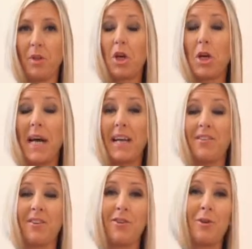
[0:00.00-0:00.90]
Go
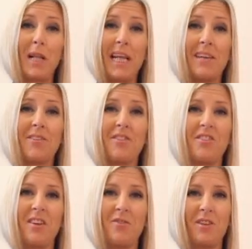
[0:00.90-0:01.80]
ahead and Google it, the
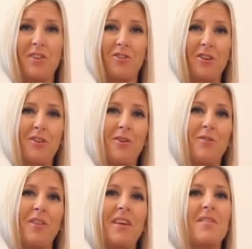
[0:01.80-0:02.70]
definition
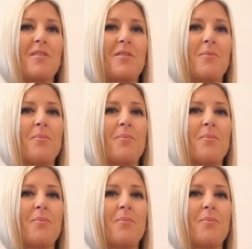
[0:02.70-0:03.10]
of this.